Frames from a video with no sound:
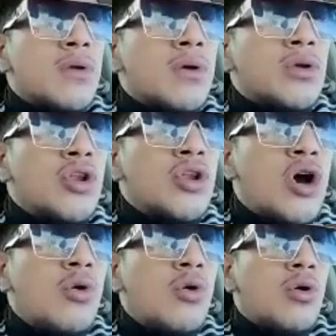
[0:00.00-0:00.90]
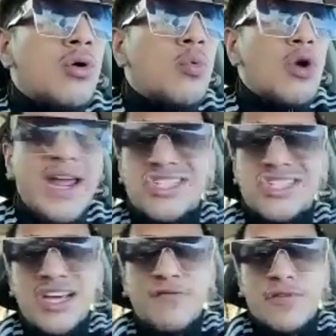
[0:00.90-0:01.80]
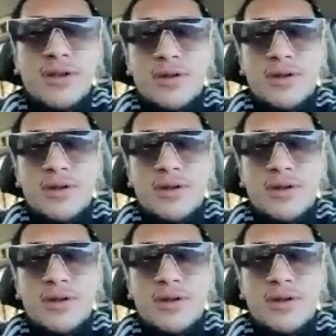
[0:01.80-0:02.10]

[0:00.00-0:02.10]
we're each different.